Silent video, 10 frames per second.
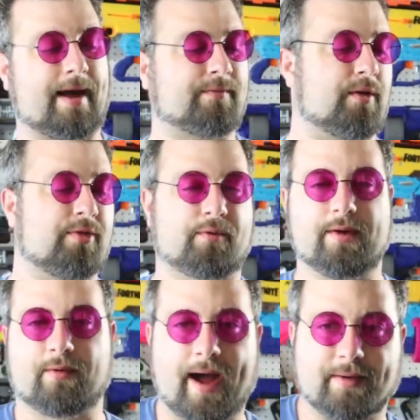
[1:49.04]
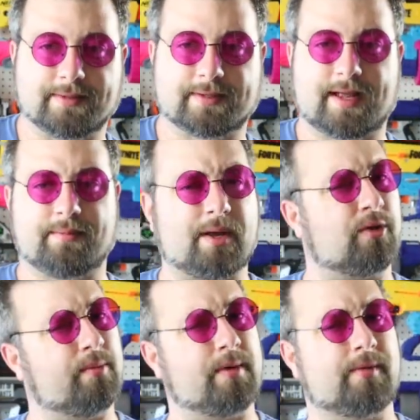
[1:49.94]
after three rounds, that'd be a
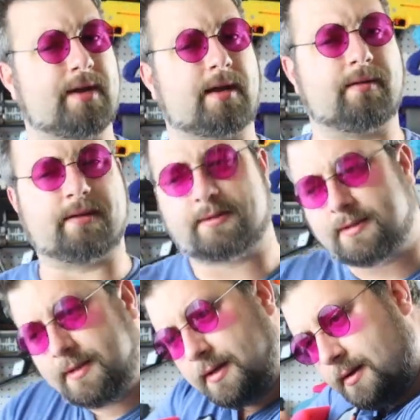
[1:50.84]
little bit ridiculous.